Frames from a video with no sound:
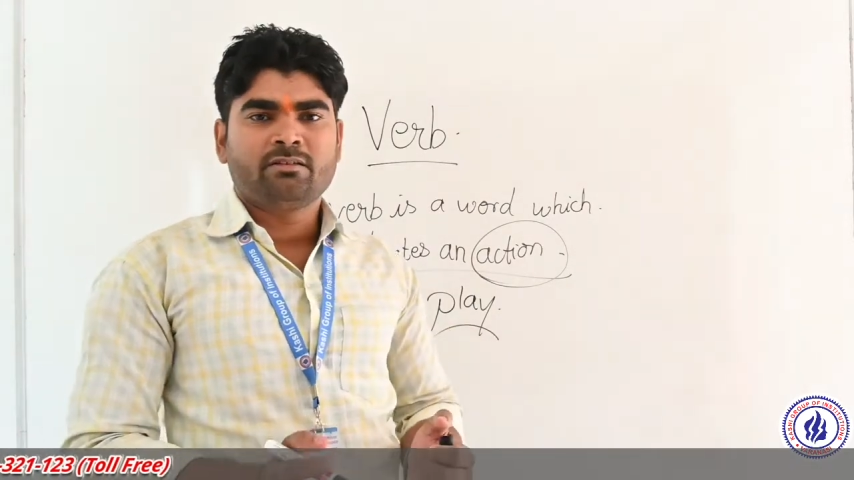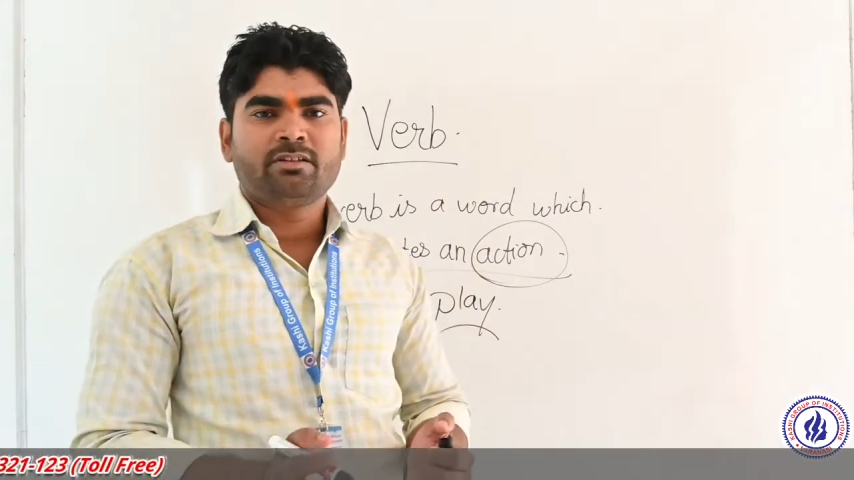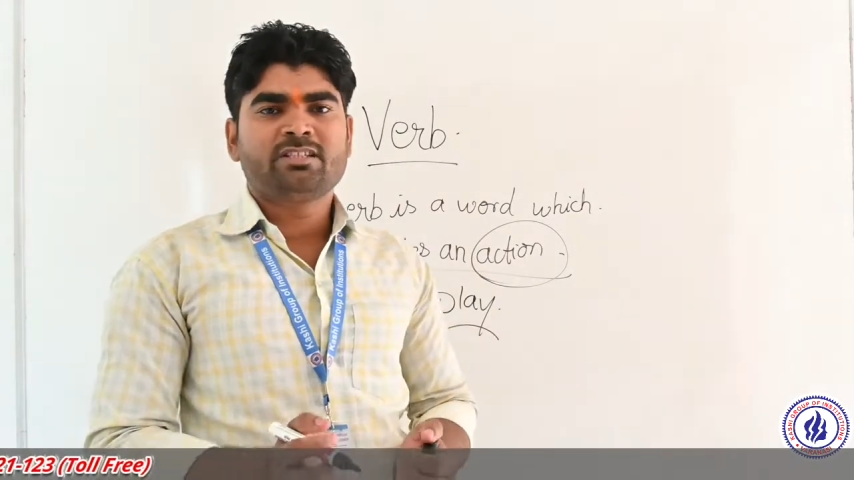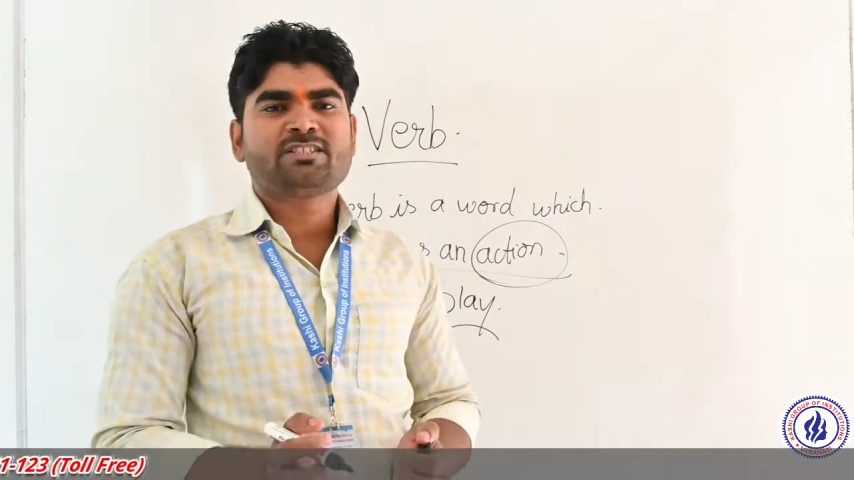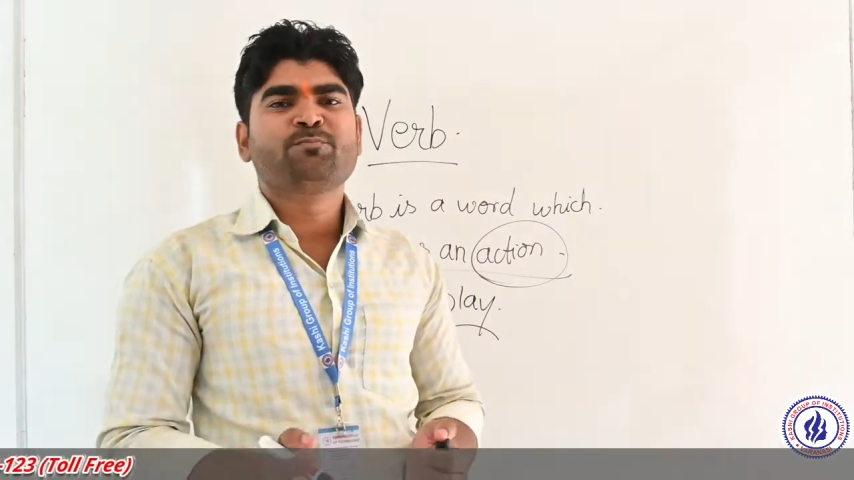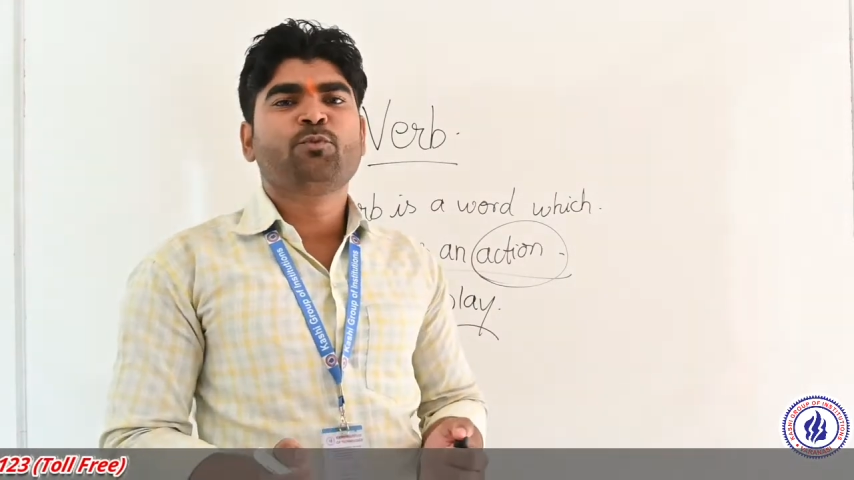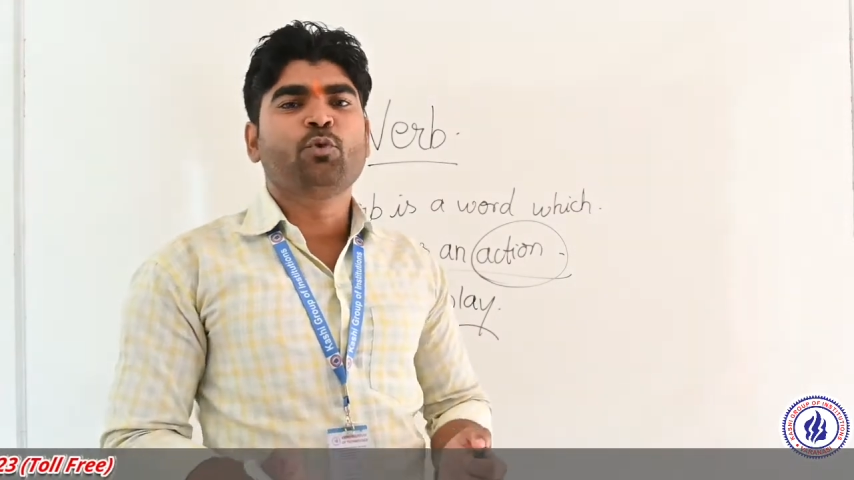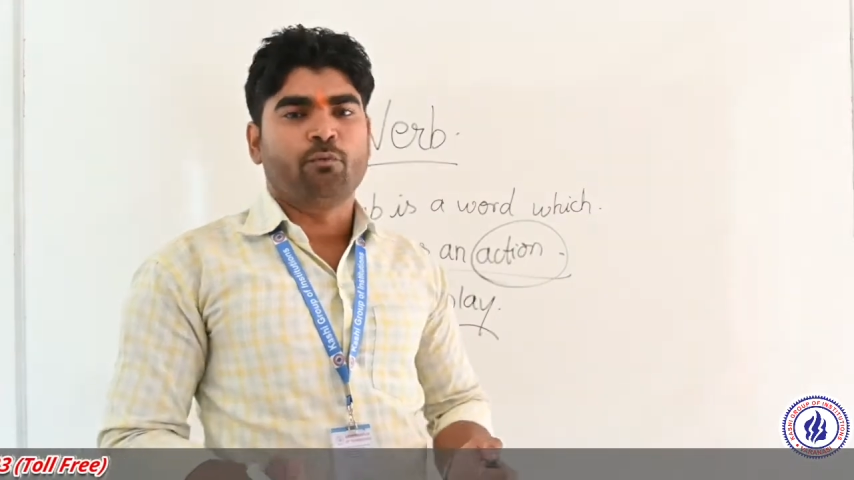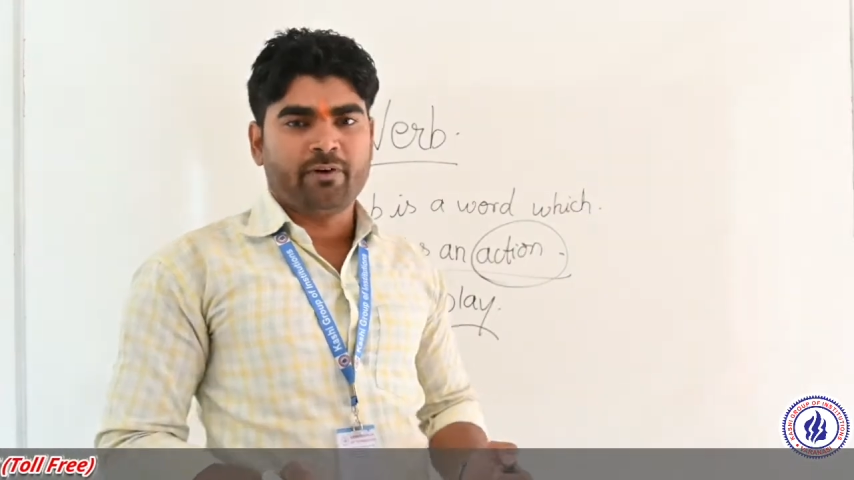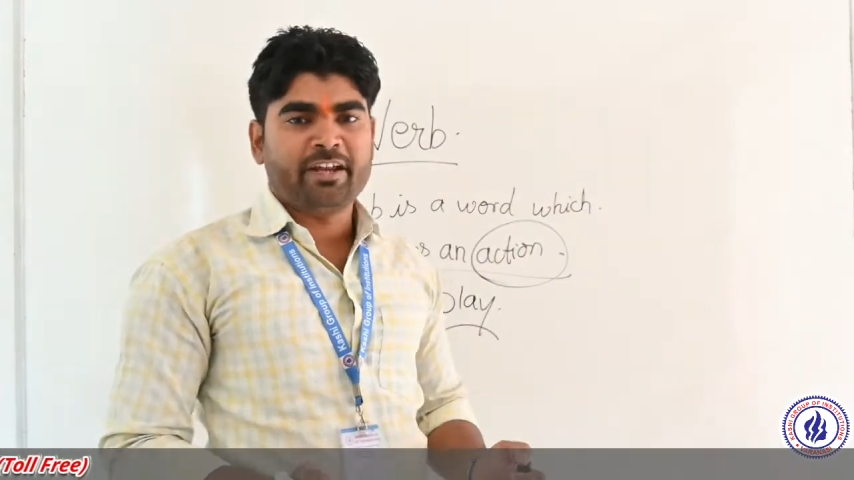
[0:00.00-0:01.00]
they just
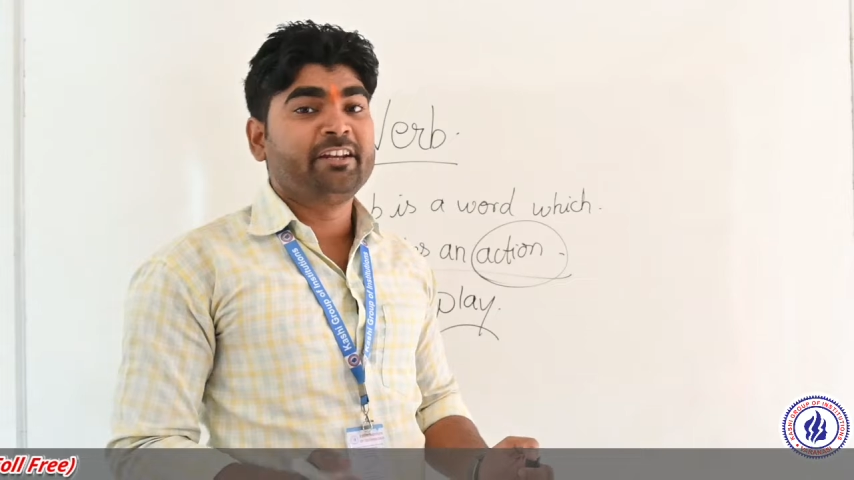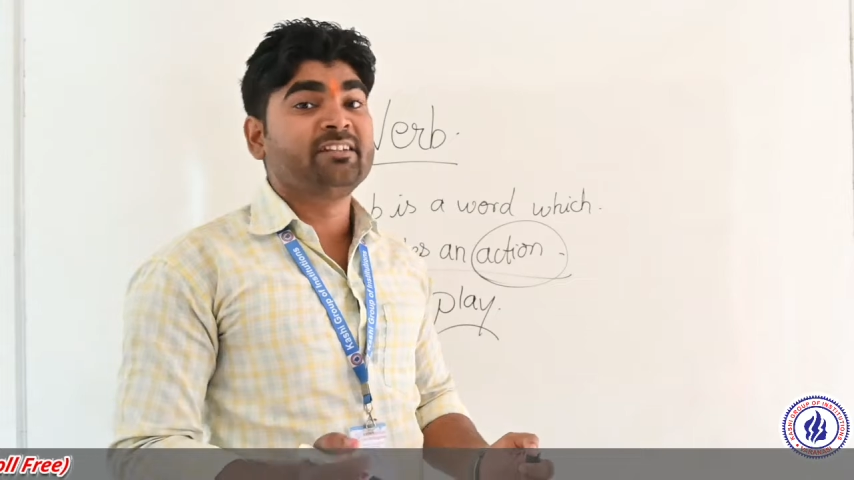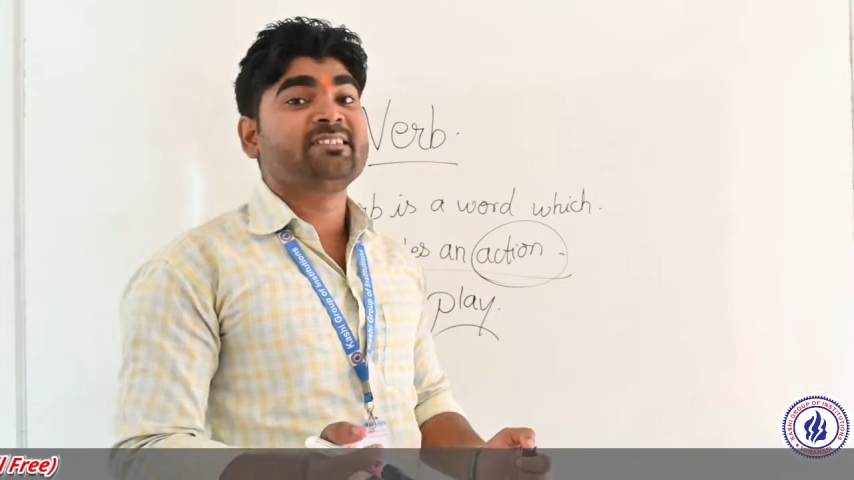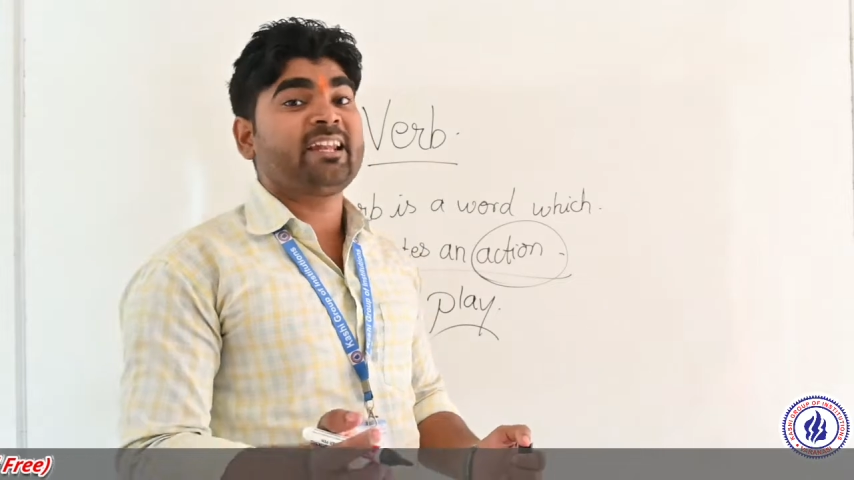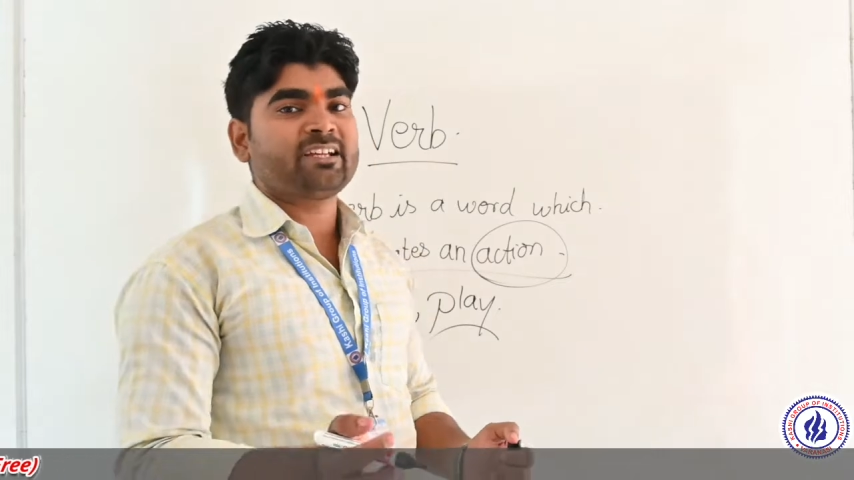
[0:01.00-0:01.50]
move and it is an